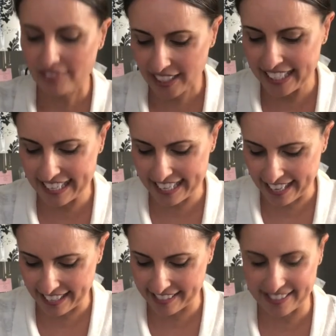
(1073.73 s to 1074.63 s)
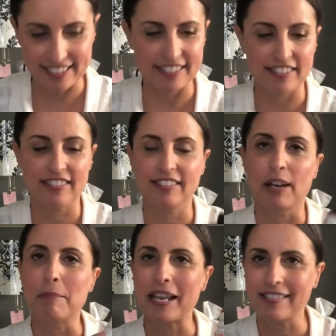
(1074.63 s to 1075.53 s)
in any case, it is
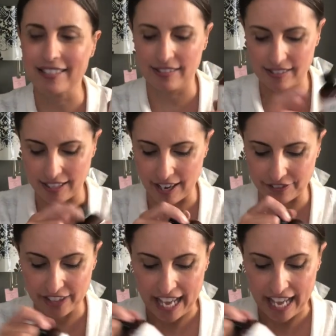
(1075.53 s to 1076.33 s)
amazing stuff.